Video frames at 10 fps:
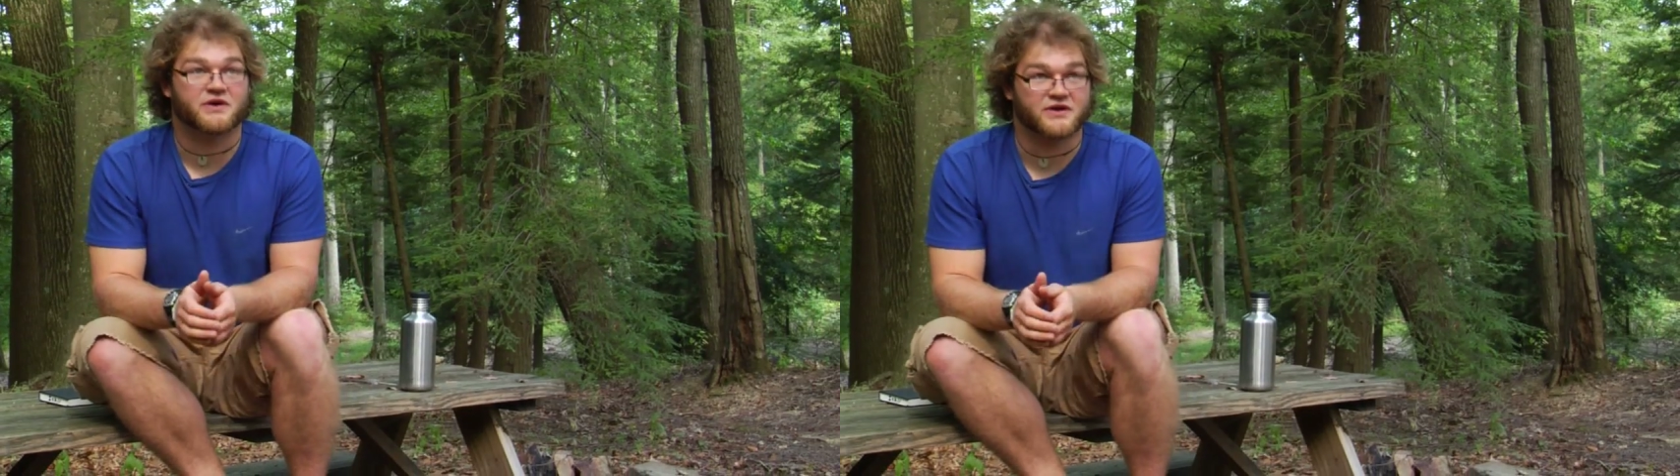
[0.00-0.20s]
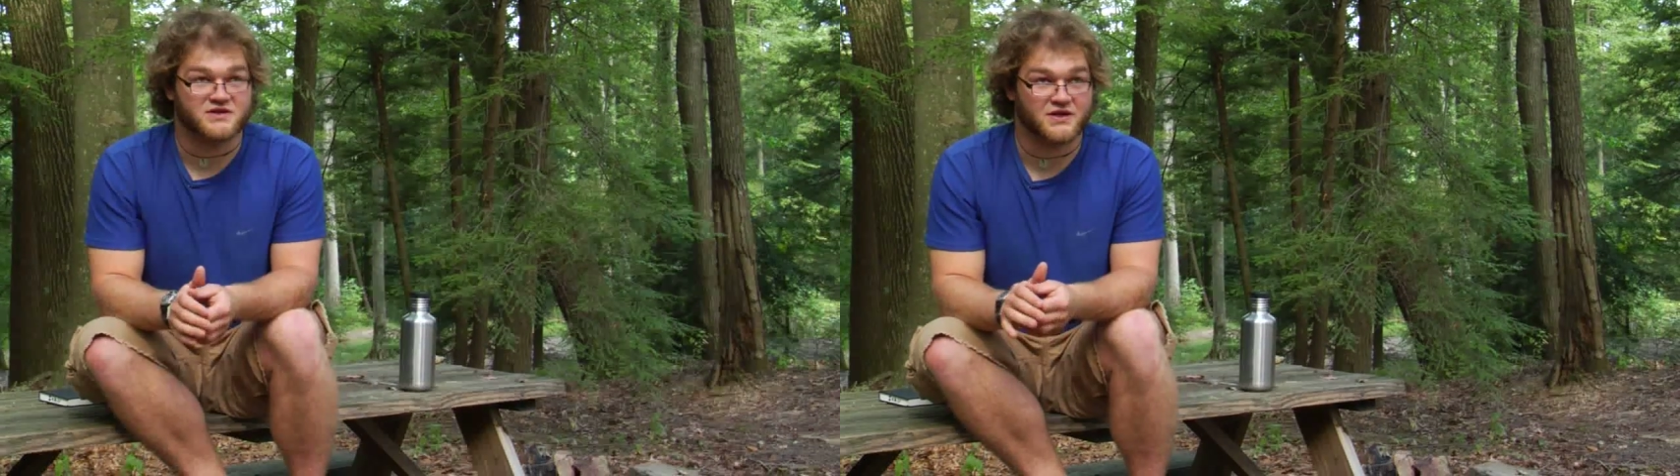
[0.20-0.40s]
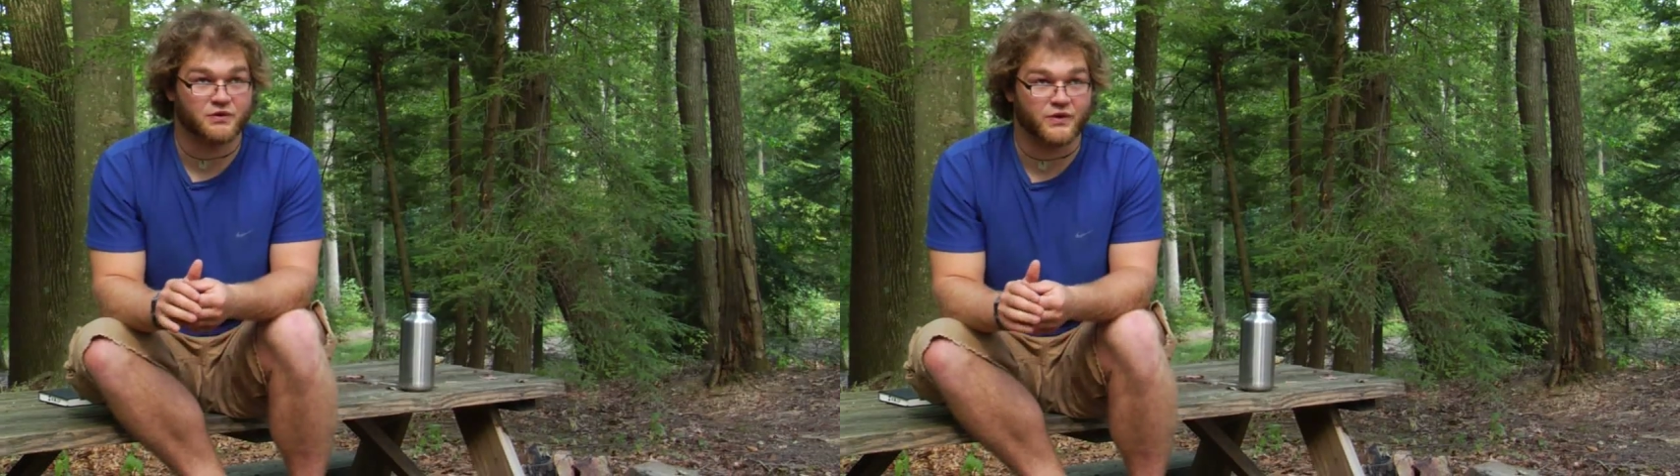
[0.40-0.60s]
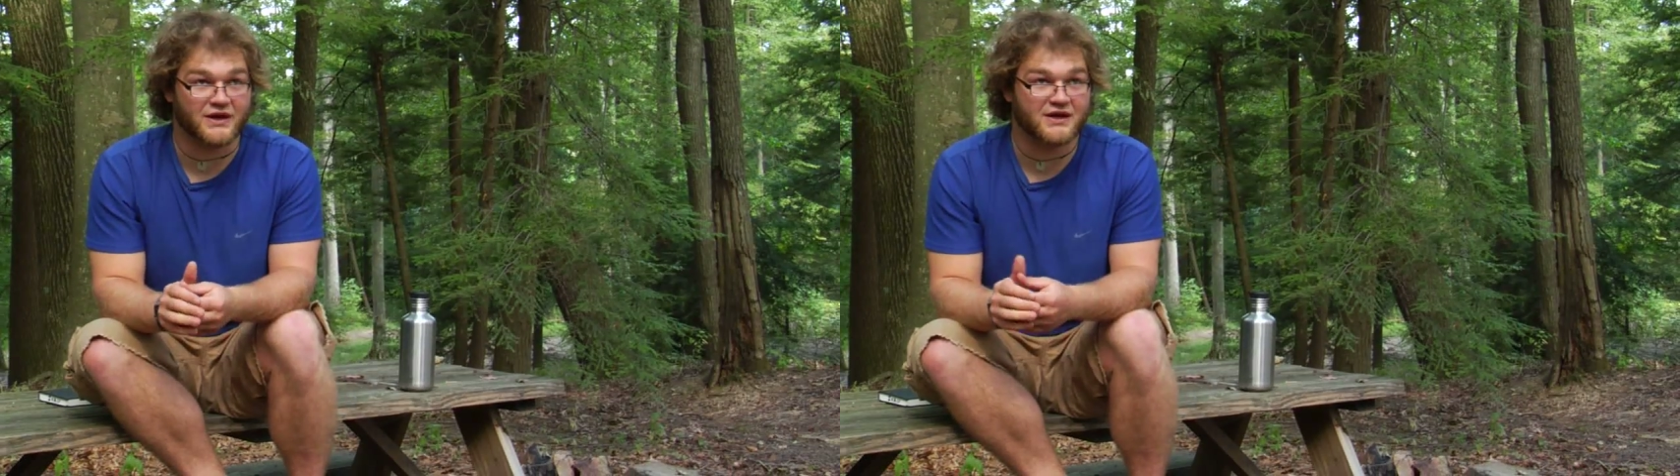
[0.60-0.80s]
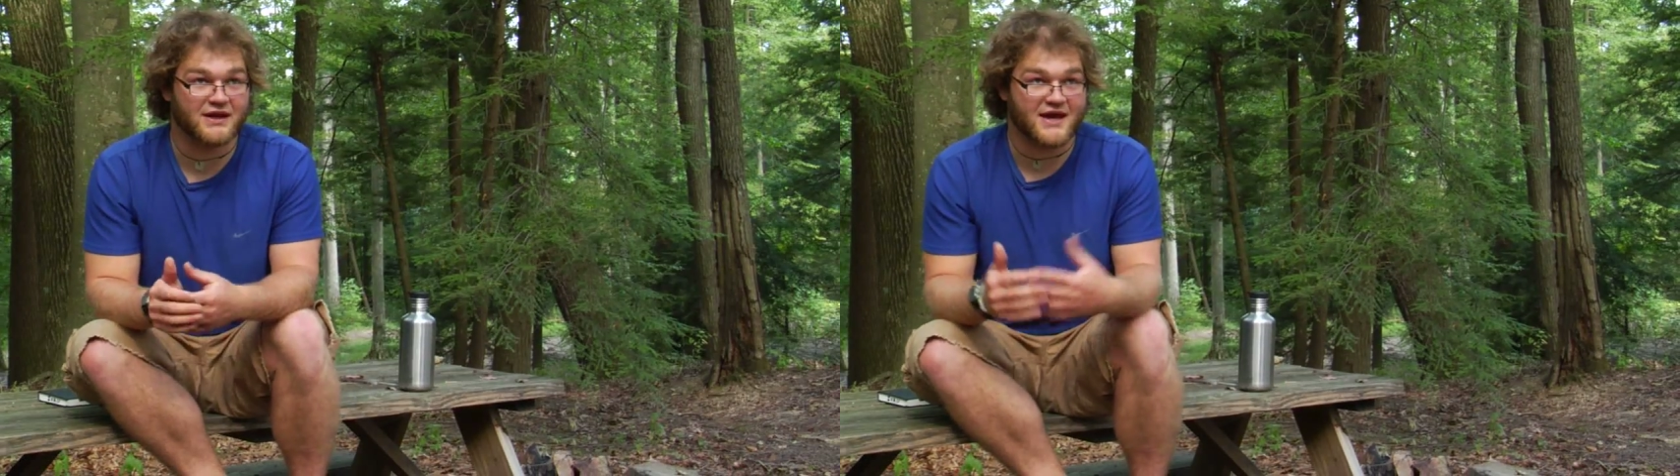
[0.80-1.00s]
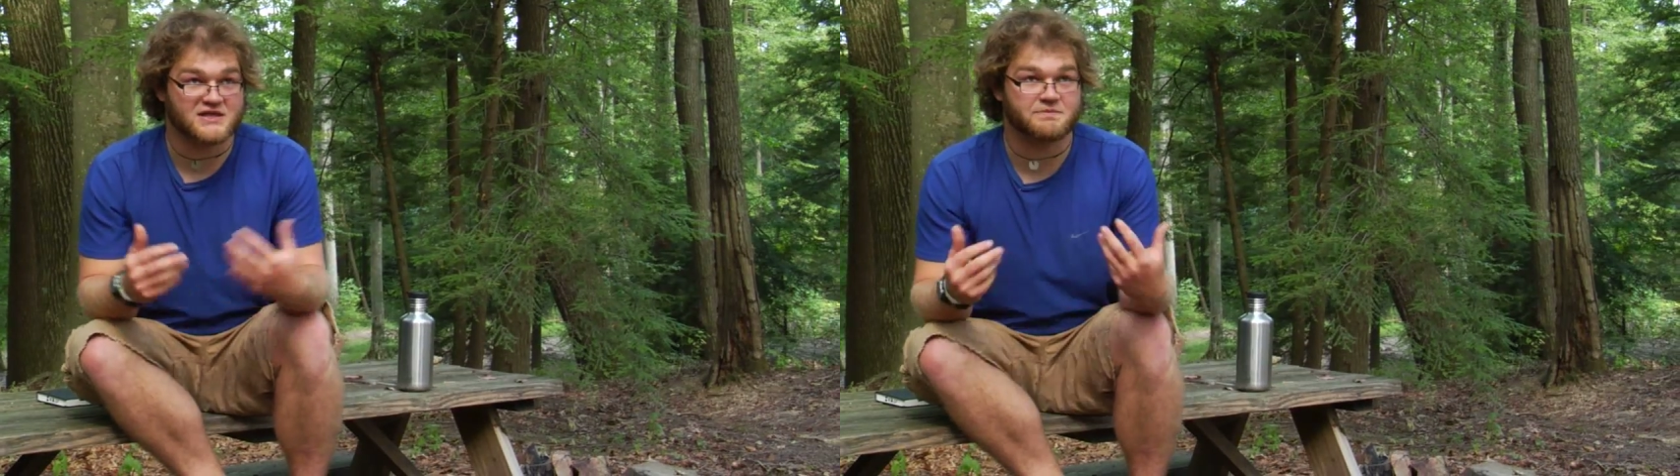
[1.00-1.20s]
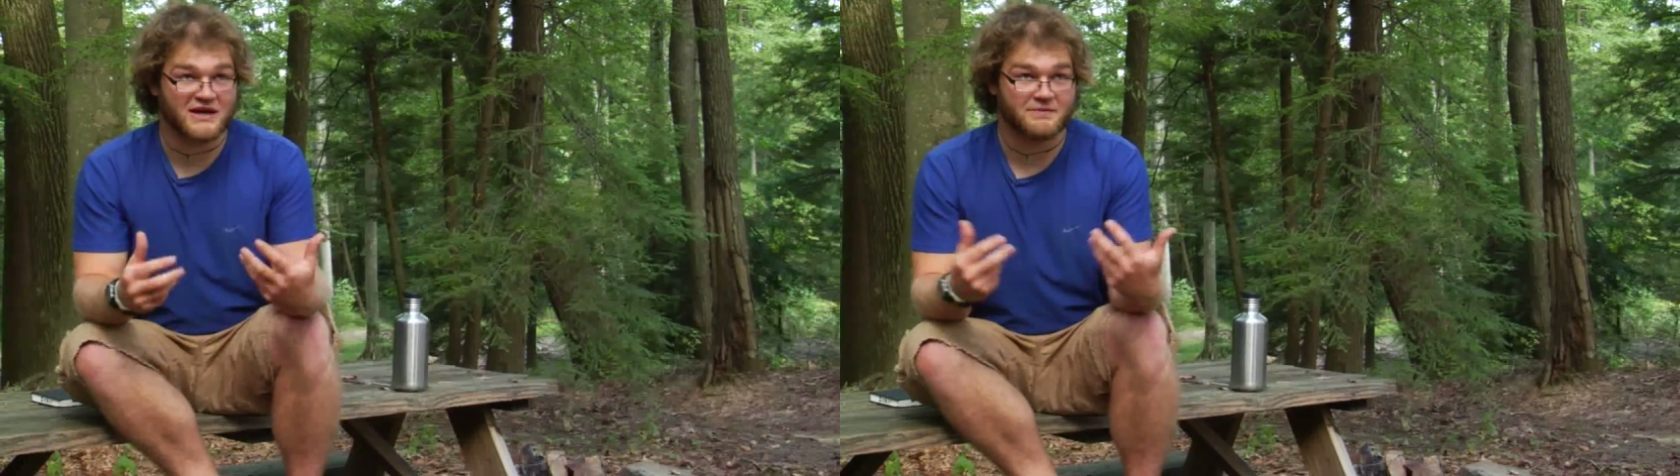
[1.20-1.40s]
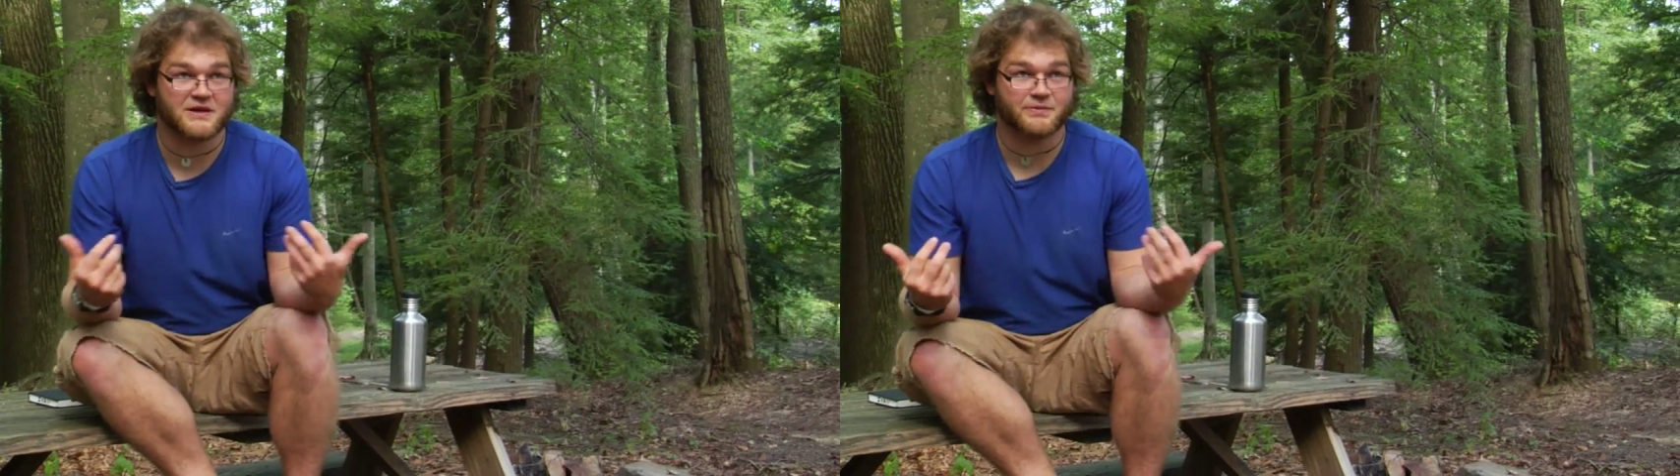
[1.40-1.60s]
because we need as
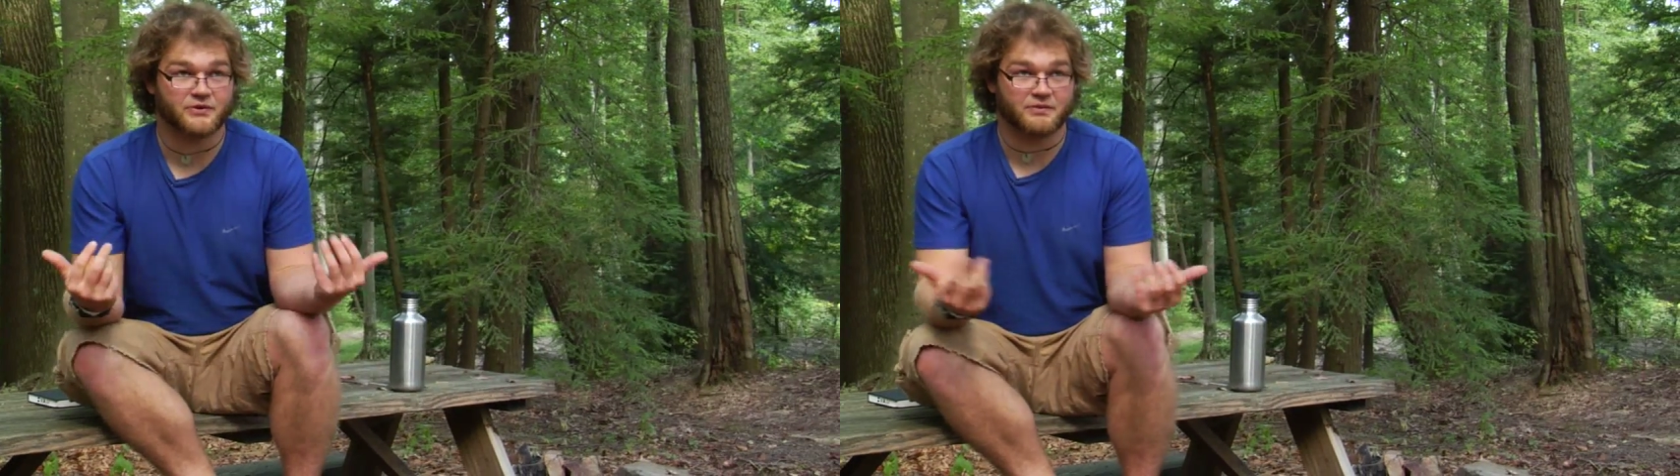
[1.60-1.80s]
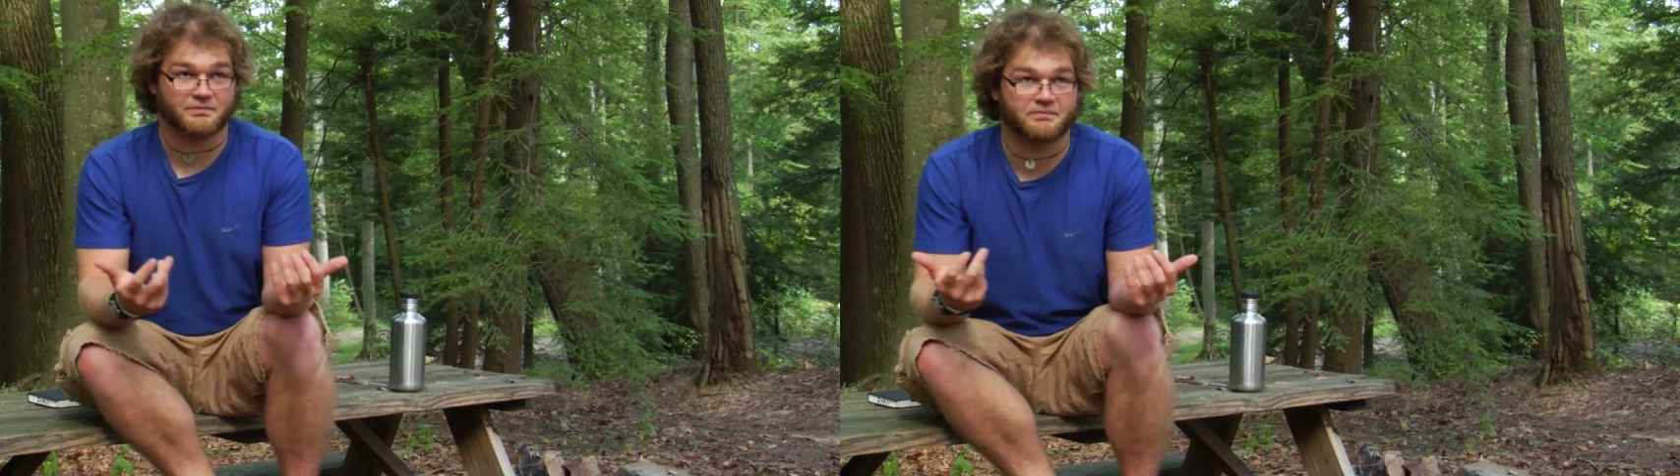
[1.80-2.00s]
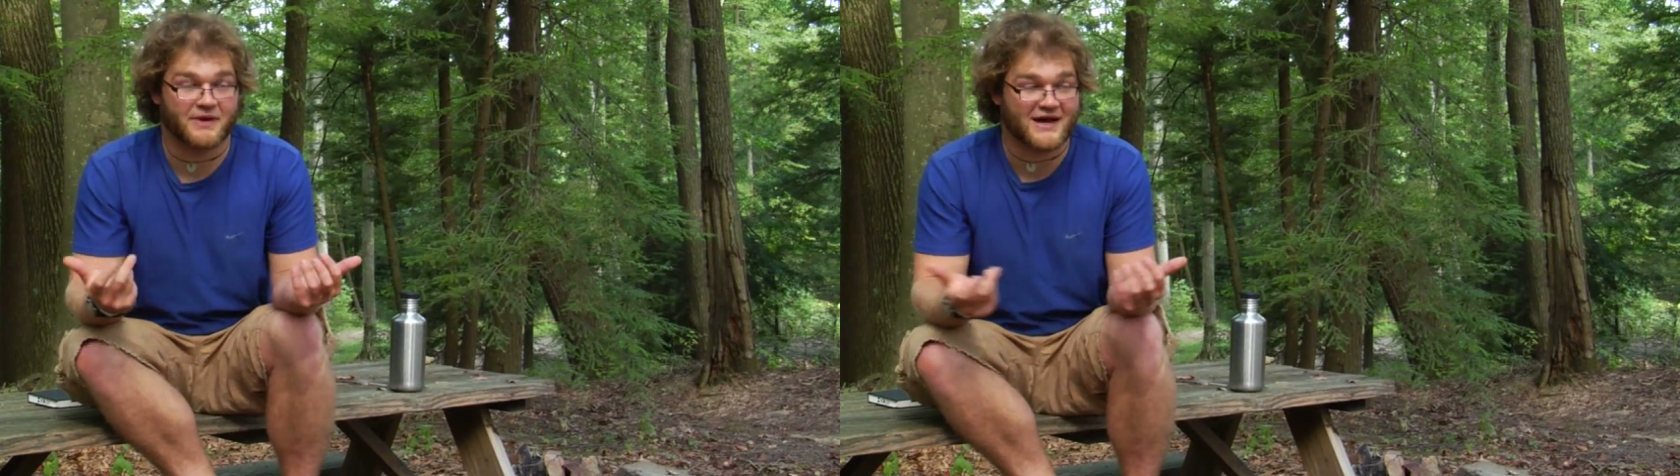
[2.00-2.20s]
many people